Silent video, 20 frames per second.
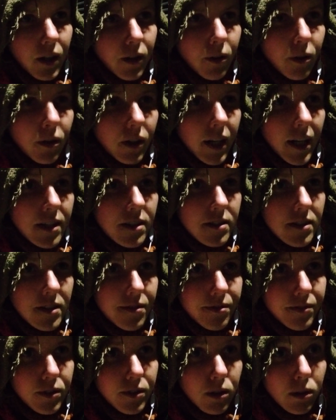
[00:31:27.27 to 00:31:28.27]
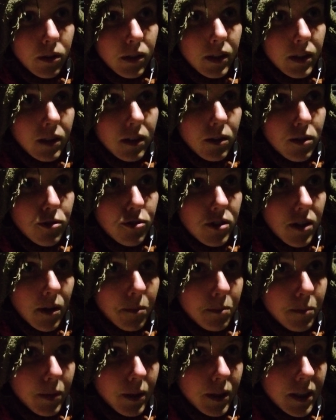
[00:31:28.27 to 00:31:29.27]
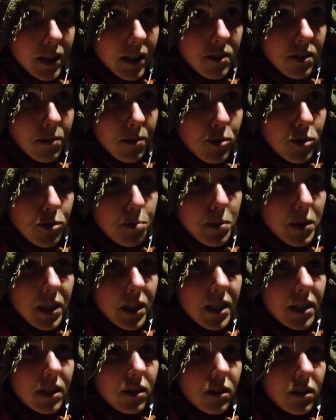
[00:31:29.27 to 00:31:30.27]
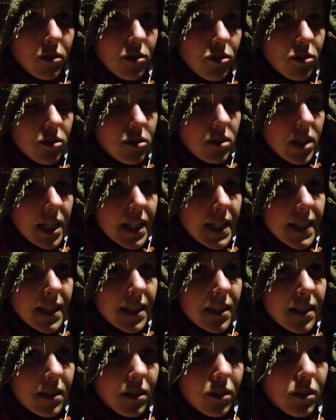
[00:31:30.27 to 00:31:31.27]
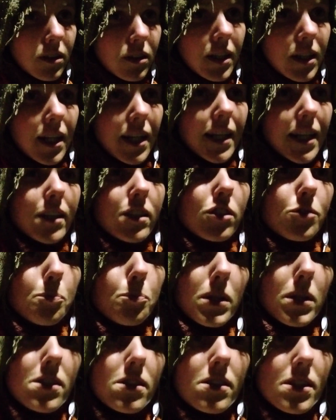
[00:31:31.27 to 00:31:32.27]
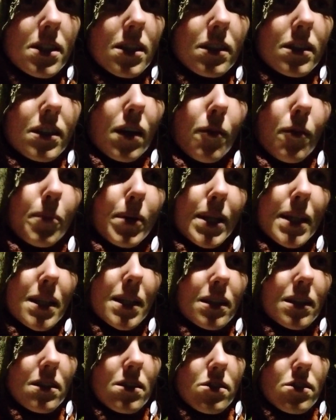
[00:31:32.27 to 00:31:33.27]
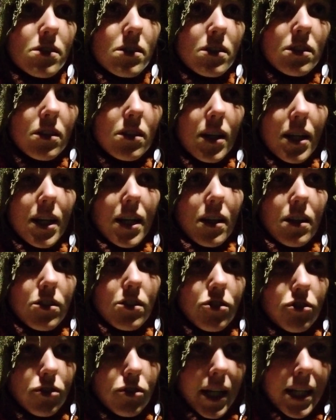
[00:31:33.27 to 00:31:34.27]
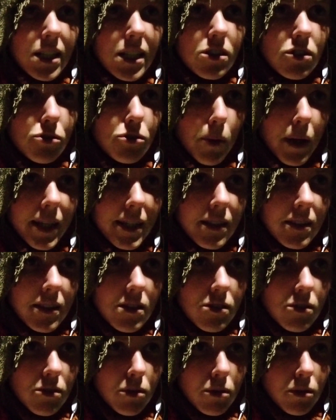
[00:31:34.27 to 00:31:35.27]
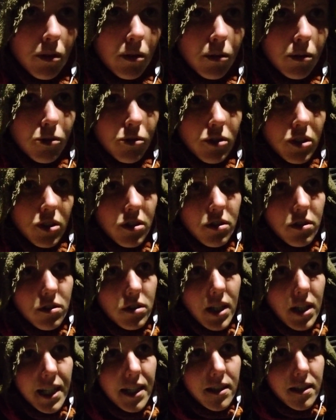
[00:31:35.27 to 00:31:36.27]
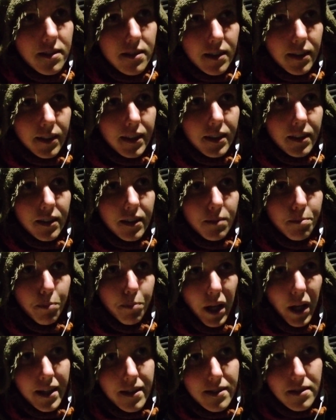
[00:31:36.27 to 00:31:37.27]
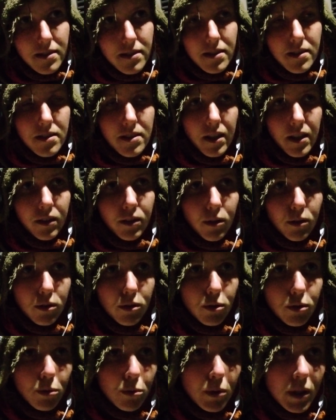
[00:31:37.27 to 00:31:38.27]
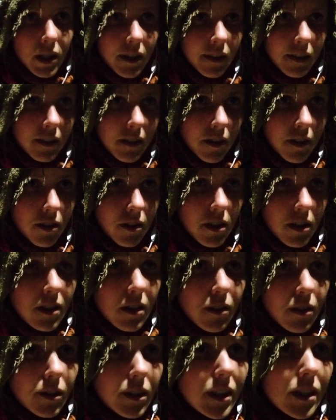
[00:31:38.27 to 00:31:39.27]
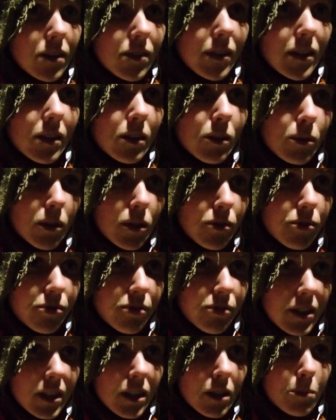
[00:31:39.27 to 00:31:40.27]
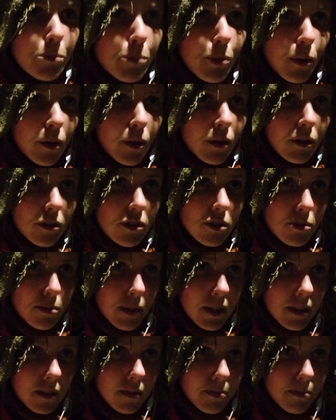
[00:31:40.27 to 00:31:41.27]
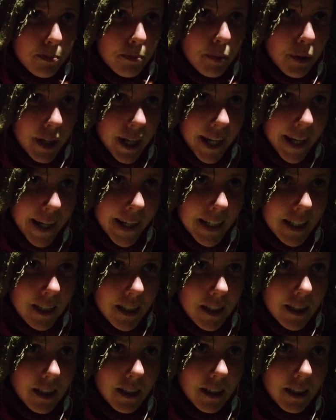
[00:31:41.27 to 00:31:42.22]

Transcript: or as if talking to somebody, some spirits are singing or expressing their beingness in strange ways, you know, just sitting in places and not doing really a thing, or even, you know, feeding birds with bread.